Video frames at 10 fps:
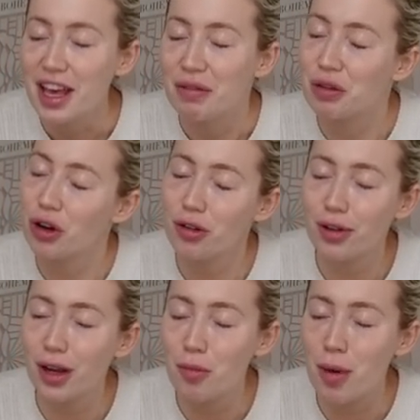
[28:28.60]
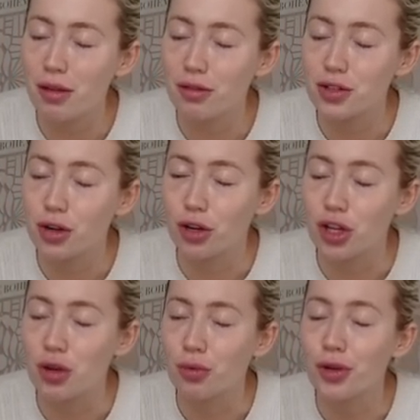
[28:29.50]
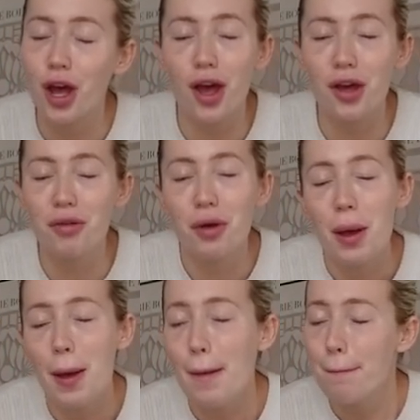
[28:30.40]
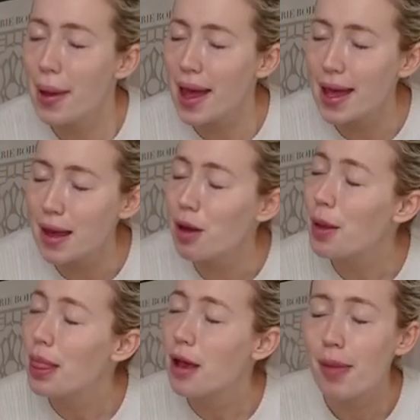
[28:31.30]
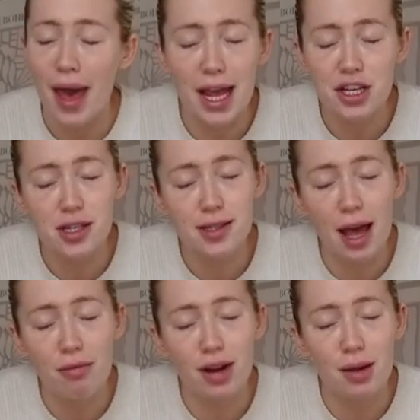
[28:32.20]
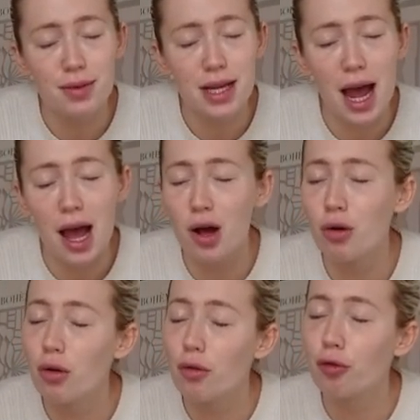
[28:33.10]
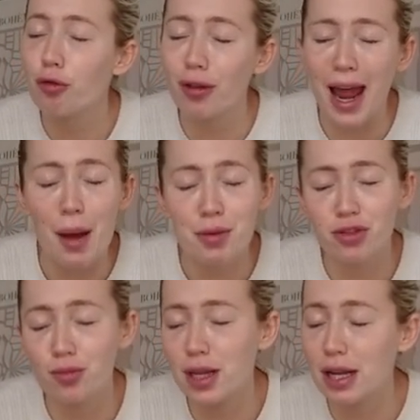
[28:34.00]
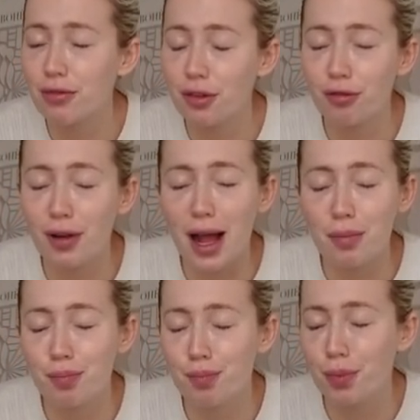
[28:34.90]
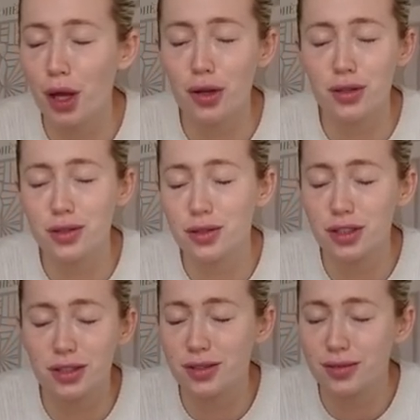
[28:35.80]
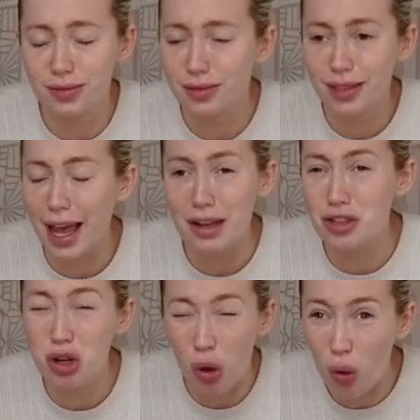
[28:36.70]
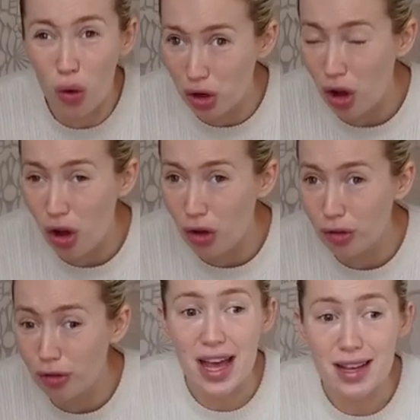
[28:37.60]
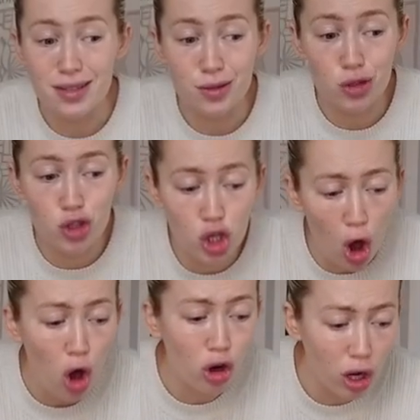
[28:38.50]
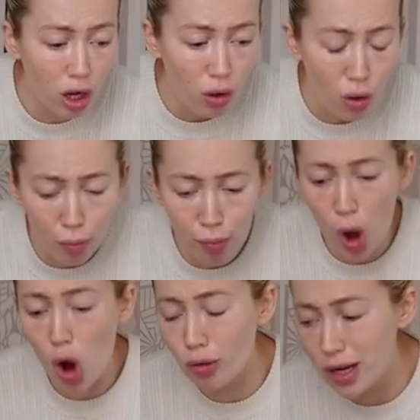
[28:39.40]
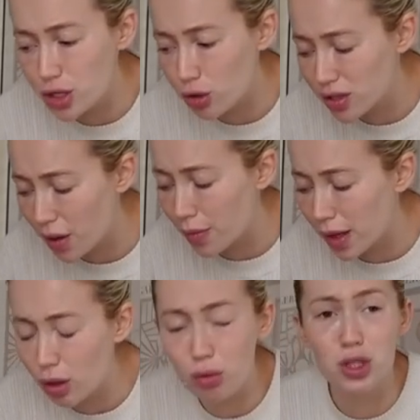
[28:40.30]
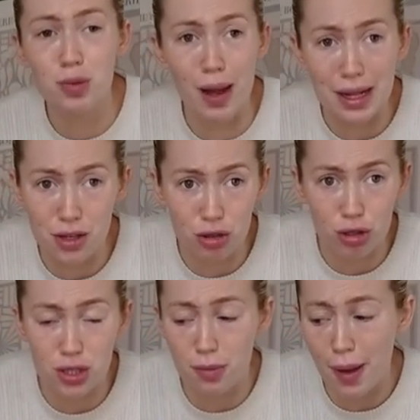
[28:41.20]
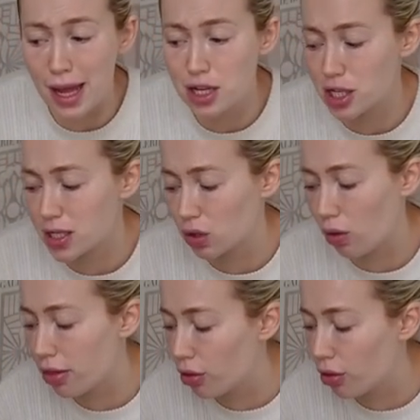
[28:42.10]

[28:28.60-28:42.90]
if you're a fellow mother or a toddler, you will know, babe, pages get ripped out, flaps from the lift, the flap books just get torn off, there's chocolate or porridge or something all splattered across the pages. So I